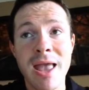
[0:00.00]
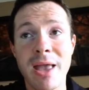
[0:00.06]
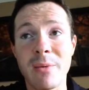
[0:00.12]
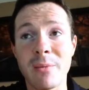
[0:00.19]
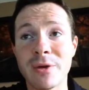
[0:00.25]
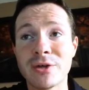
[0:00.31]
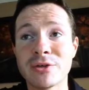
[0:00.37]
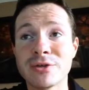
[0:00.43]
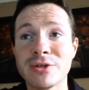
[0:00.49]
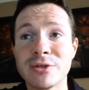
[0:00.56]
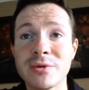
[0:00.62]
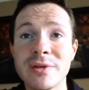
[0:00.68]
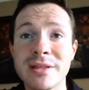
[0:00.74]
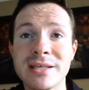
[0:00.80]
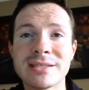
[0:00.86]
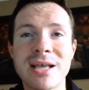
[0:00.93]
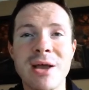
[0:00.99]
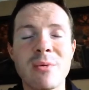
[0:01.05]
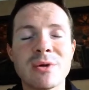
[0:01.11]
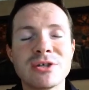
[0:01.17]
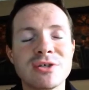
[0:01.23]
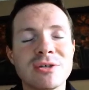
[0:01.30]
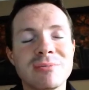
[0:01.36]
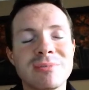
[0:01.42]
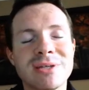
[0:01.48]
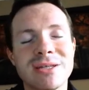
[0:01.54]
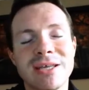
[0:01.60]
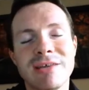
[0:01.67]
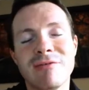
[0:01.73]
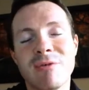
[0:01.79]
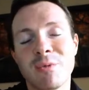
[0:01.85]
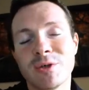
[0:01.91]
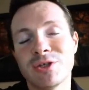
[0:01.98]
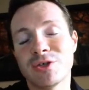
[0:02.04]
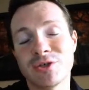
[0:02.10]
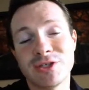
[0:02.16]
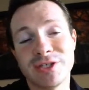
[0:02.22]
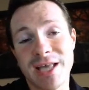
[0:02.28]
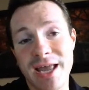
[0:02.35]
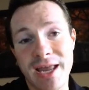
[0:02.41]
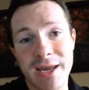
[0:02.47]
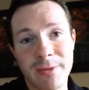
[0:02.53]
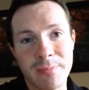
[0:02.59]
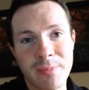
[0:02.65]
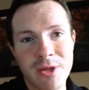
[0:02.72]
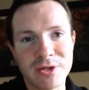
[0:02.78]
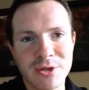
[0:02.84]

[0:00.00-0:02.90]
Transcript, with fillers: And when you're doing these, I want you to believe in what you're saying.